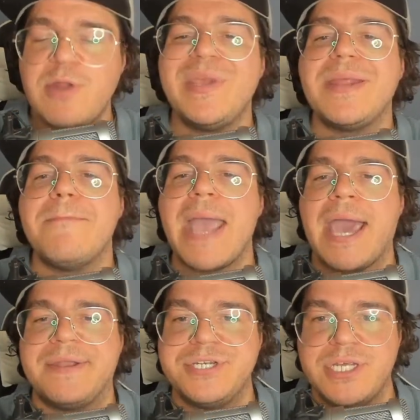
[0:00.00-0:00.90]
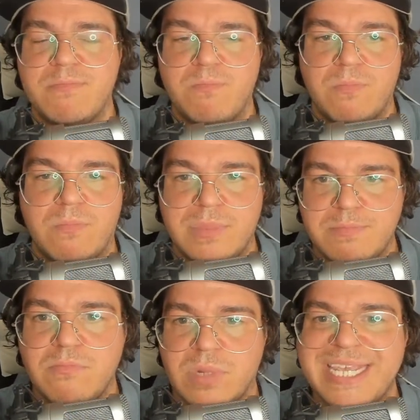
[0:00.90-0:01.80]
We can manage it
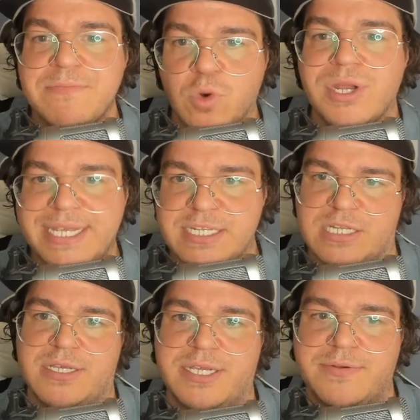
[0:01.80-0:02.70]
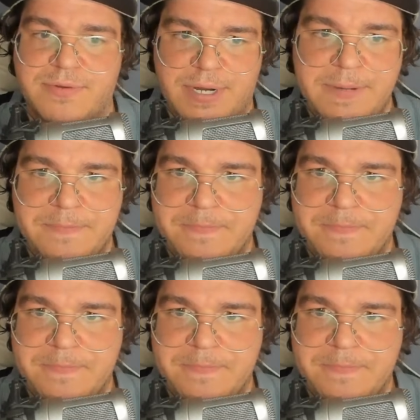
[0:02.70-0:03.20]
more easily, right?